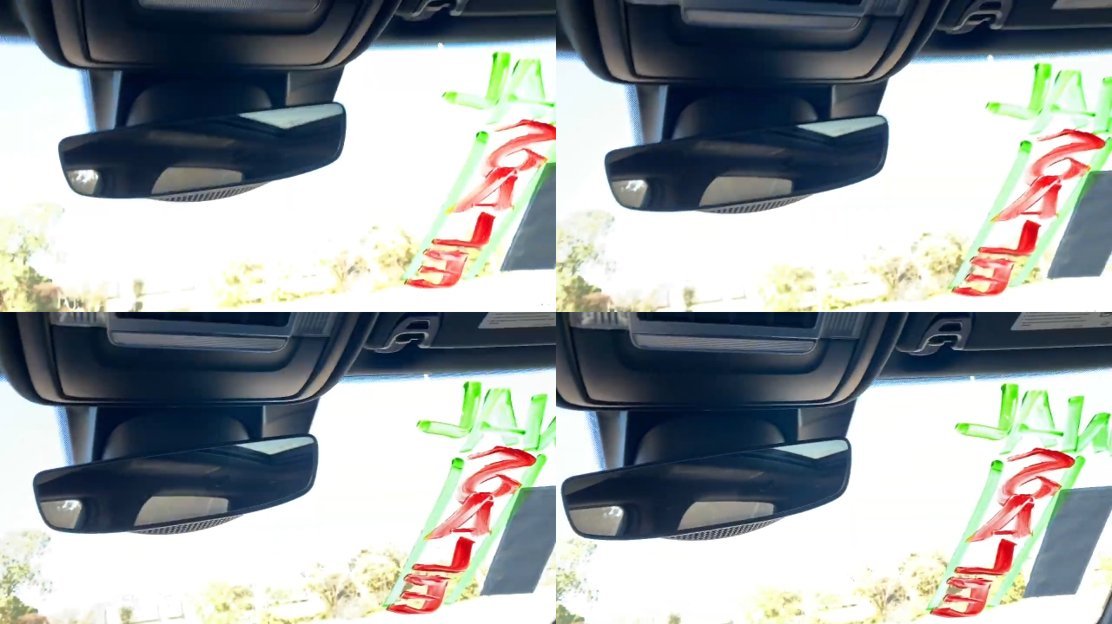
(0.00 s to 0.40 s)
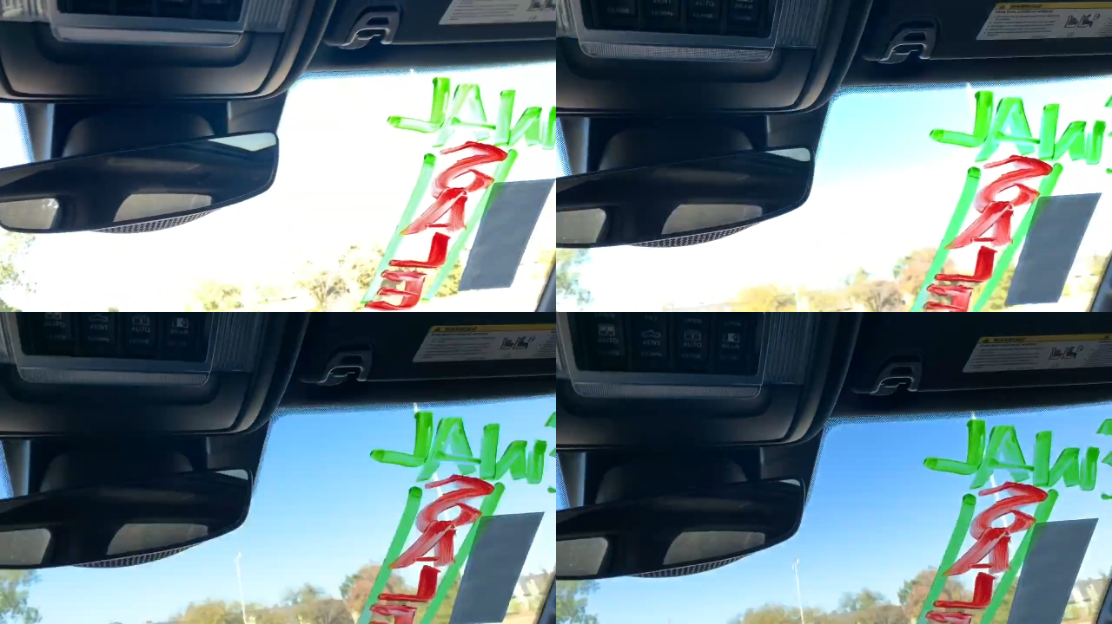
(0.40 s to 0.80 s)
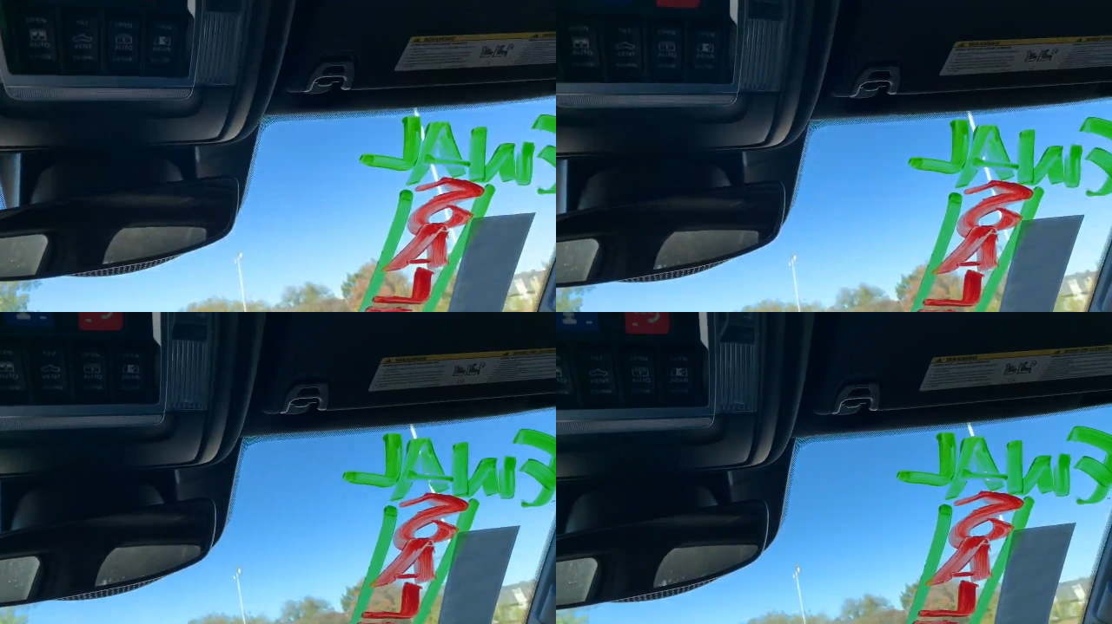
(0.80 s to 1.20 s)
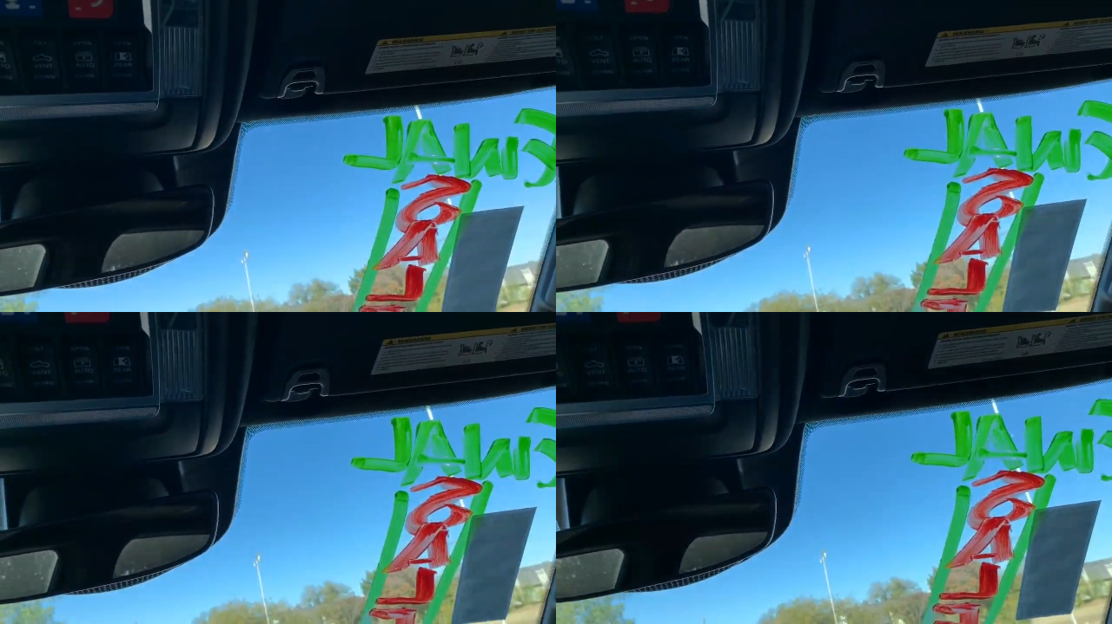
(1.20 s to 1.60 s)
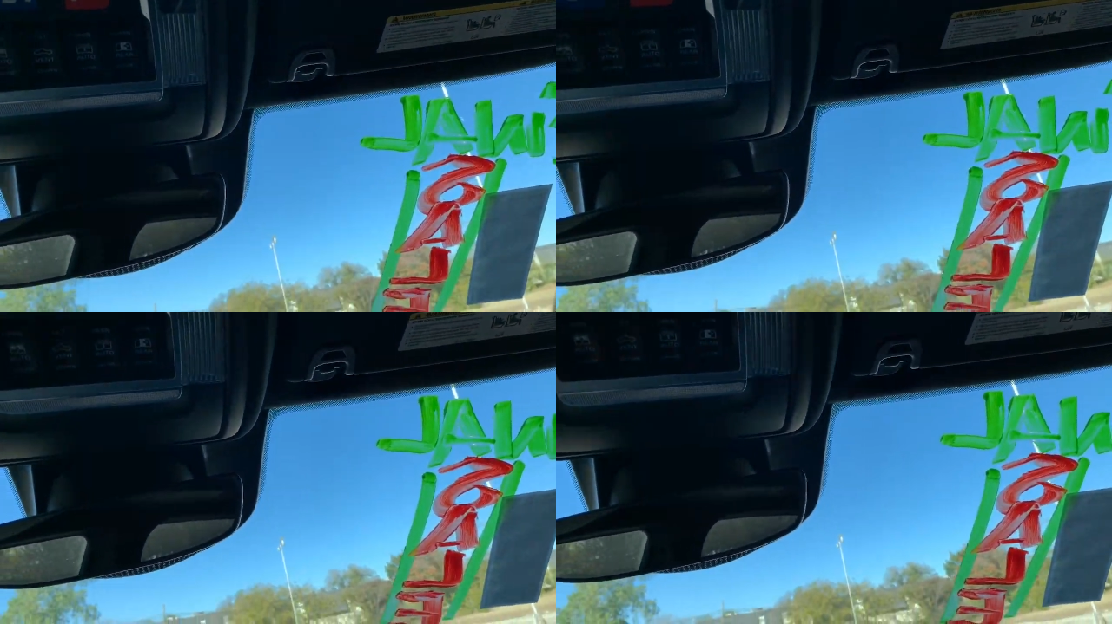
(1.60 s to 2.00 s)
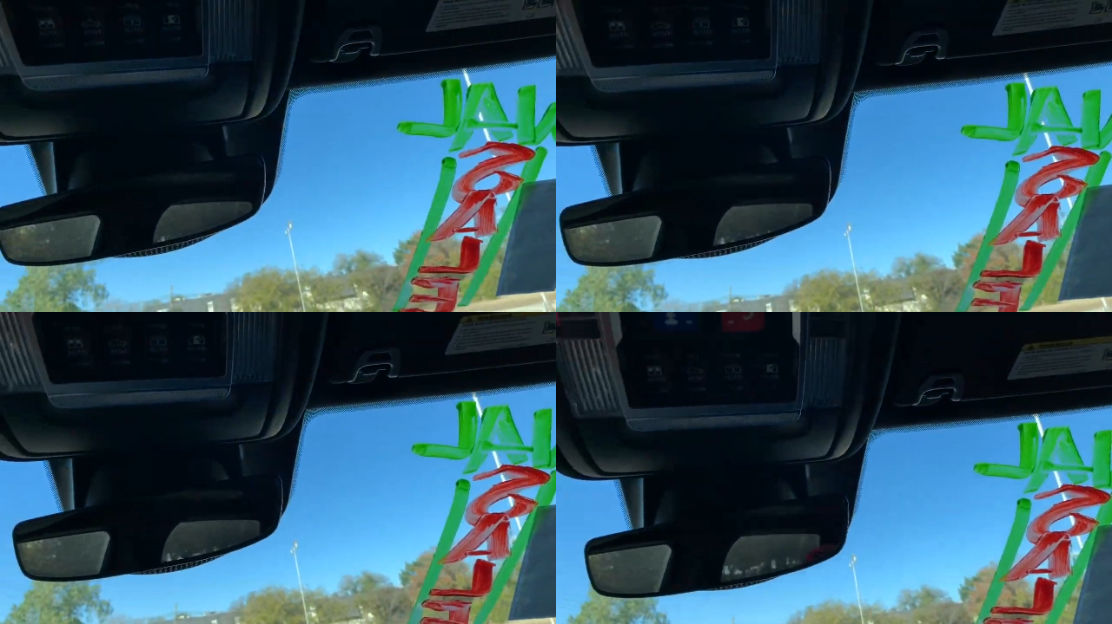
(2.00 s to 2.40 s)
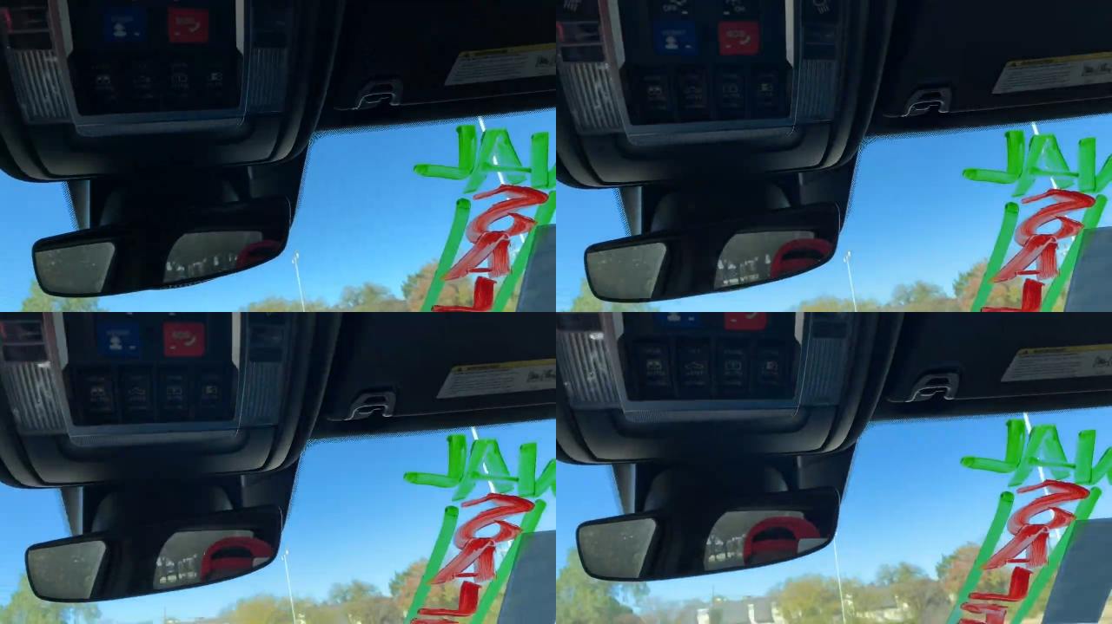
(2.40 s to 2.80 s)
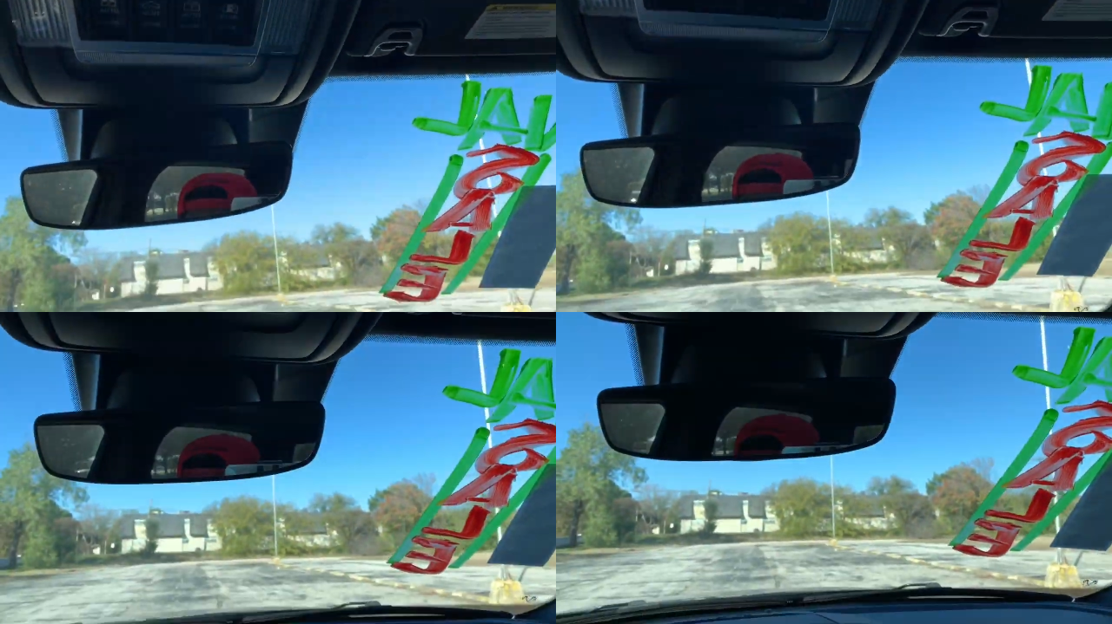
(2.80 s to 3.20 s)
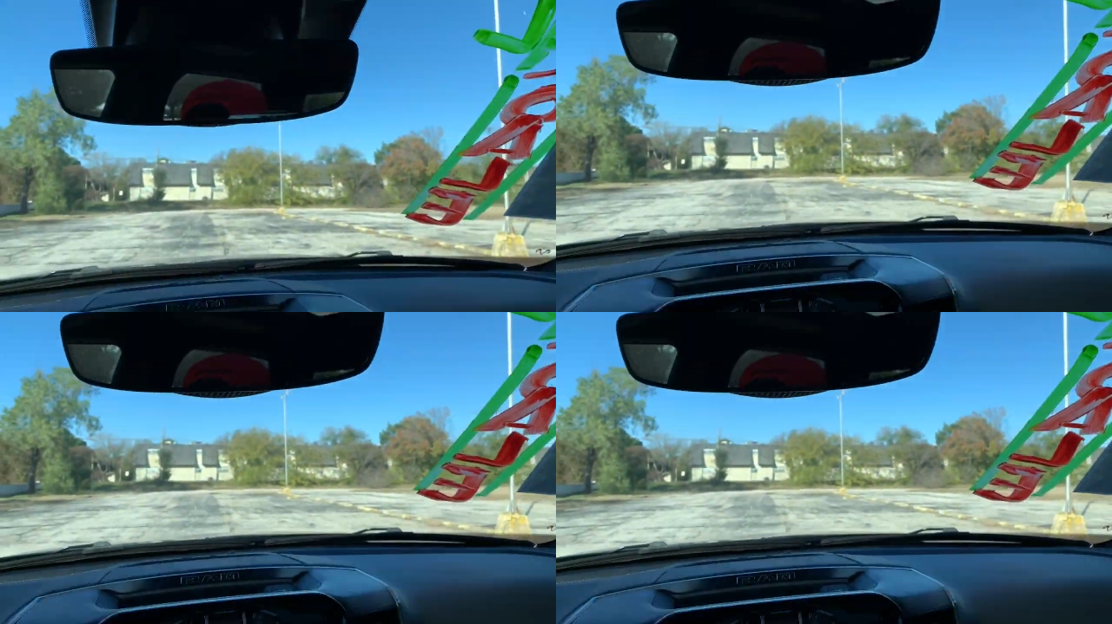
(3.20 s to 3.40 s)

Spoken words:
(no speaker visible)